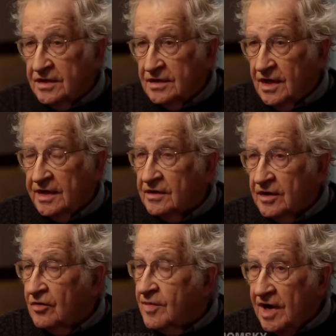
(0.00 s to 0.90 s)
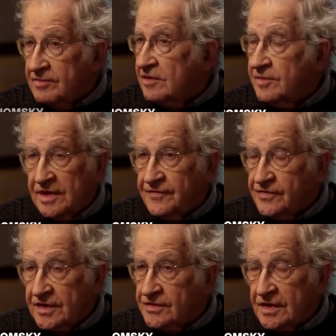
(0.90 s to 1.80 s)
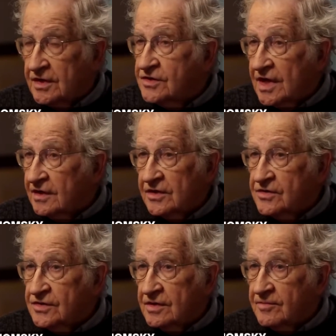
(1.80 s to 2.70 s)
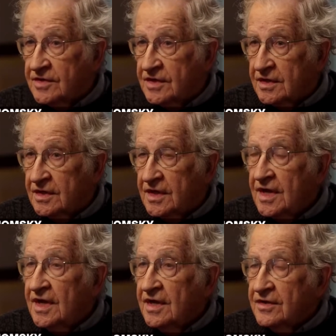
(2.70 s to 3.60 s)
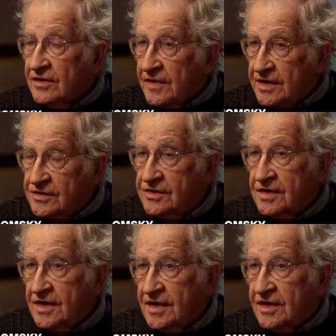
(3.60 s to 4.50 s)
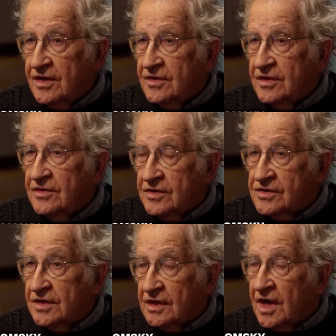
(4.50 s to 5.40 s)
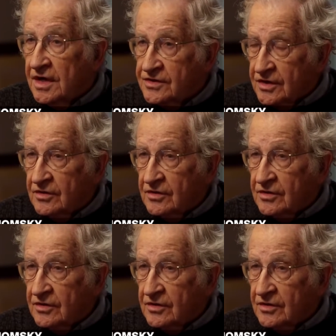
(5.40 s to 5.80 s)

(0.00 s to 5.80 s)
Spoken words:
didn't like Obama, but I said exactly the same thing. There's a constant...